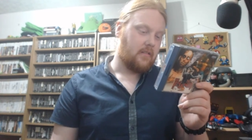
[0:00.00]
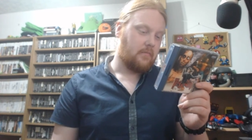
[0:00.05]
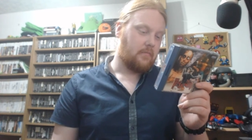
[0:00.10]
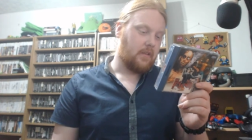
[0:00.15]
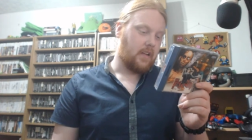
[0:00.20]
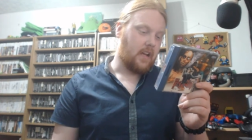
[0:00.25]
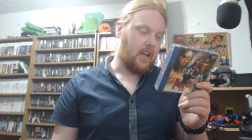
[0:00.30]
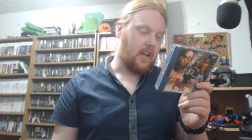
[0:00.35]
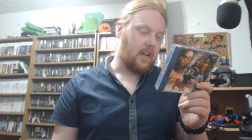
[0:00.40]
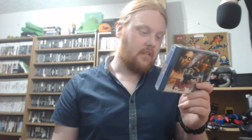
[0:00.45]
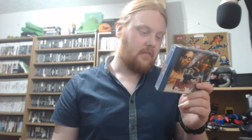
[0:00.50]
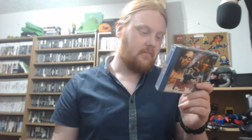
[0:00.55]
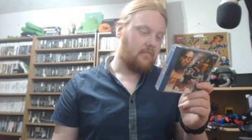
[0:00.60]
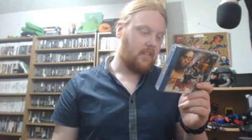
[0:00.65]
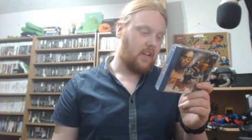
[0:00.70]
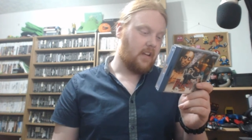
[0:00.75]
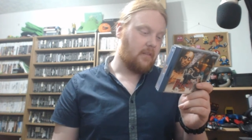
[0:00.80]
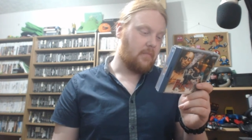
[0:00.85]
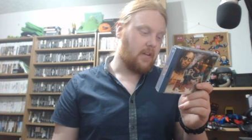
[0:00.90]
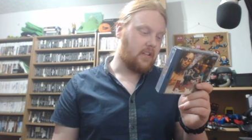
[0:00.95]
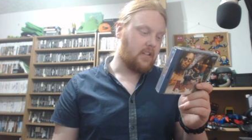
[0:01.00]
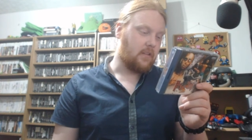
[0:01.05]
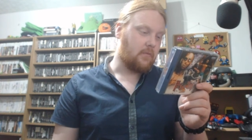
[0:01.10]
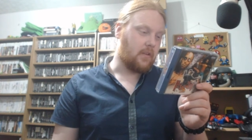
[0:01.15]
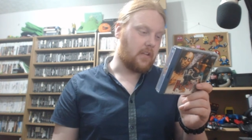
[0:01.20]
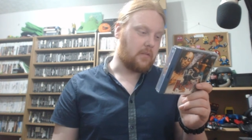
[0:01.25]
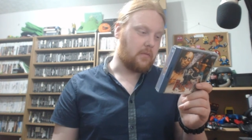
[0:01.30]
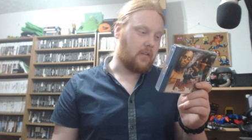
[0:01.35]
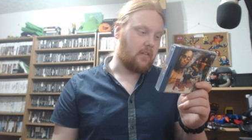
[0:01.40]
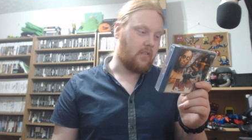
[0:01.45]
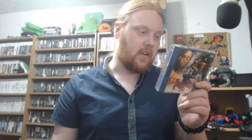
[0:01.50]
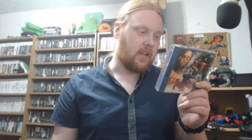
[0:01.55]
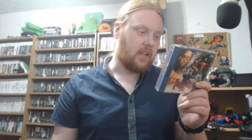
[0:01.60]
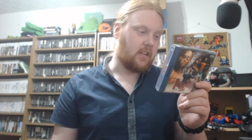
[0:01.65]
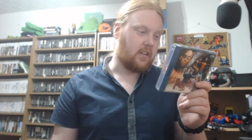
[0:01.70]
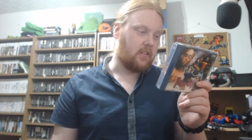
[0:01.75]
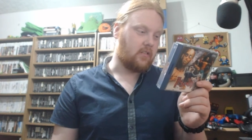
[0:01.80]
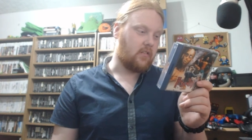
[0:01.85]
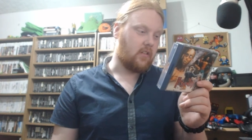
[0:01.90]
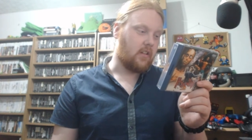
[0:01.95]
But yeah, I'd imagine it works with a regular
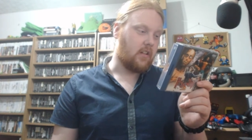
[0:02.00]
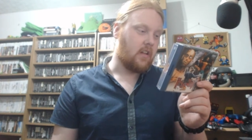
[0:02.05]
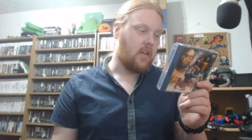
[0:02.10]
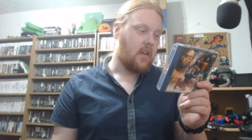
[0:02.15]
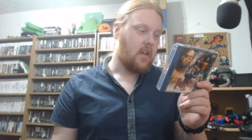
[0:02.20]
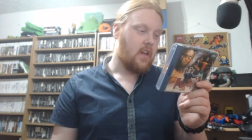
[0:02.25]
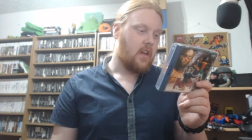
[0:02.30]
controller.